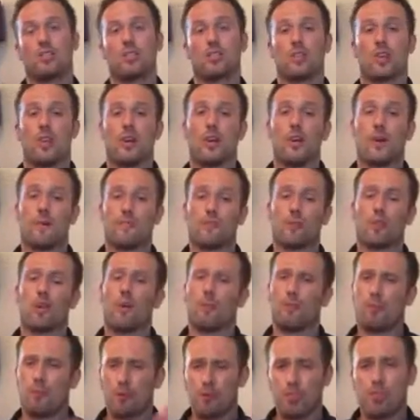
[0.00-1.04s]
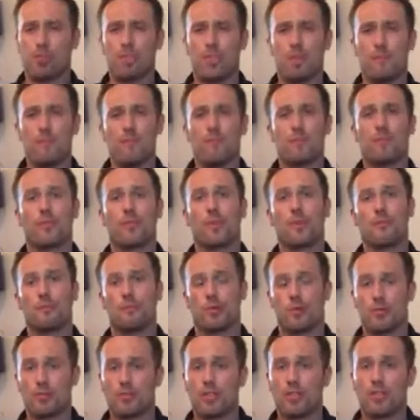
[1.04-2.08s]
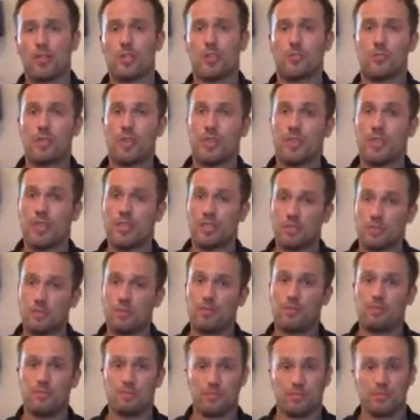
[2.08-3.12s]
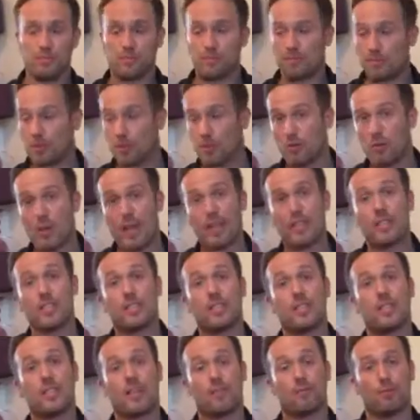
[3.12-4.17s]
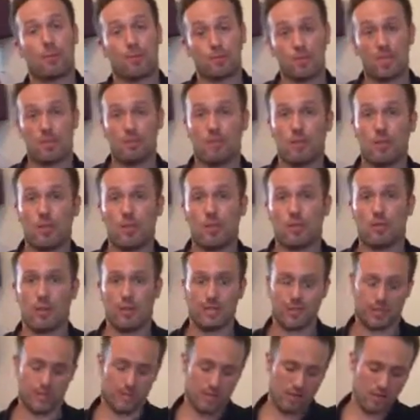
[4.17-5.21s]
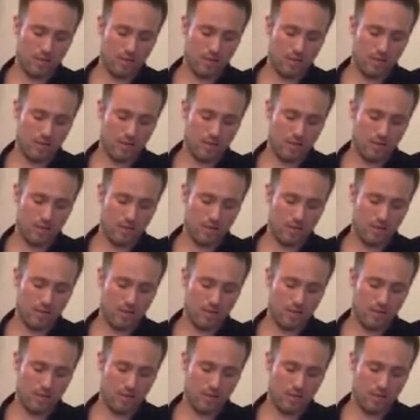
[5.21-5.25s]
So not pushing them, but you know, just making them progress, have positive progress.